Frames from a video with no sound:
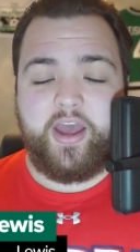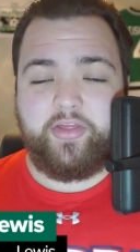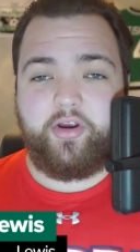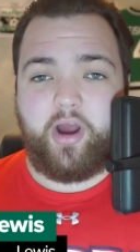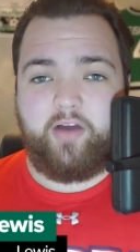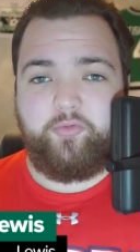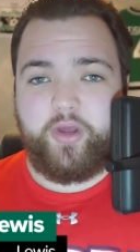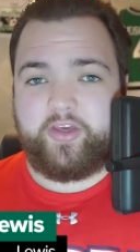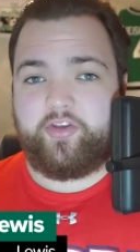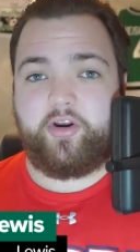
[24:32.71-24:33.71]
Their off
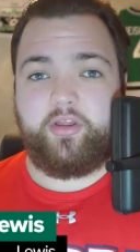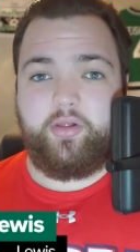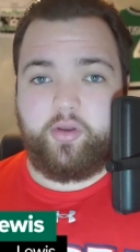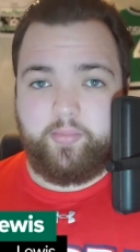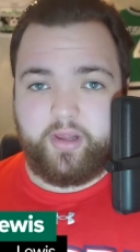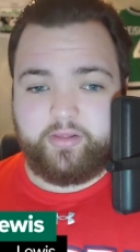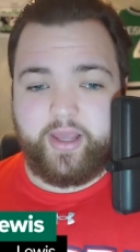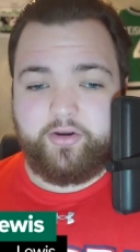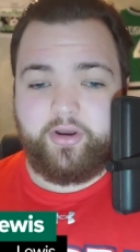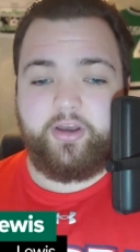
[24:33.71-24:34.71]
week started a little bit
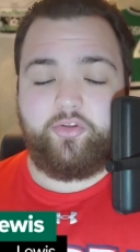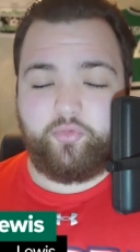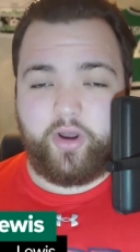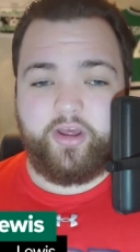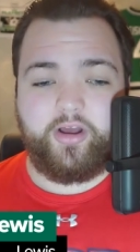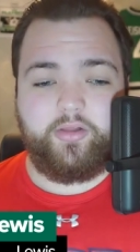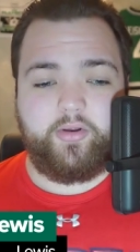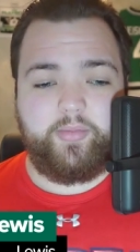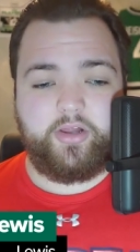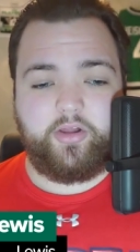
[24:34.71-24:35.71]
later and is running a little
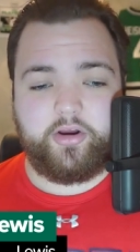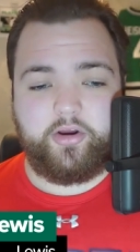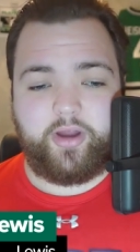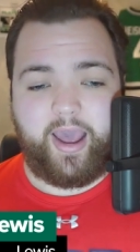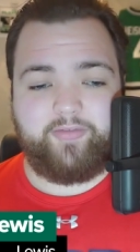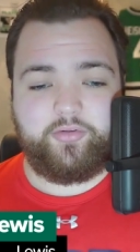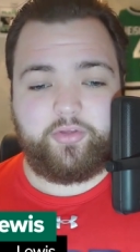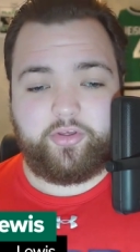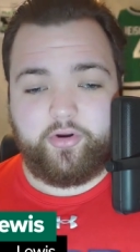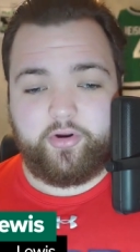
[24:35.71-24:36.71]
bit longer after the
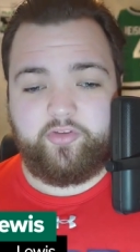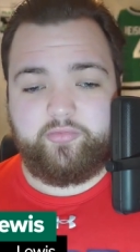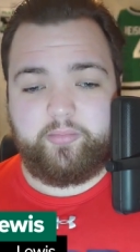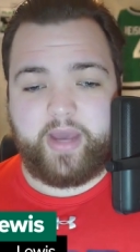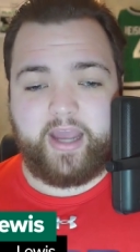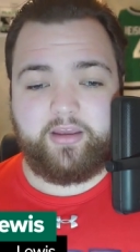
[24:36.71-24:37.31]
Stars have been back.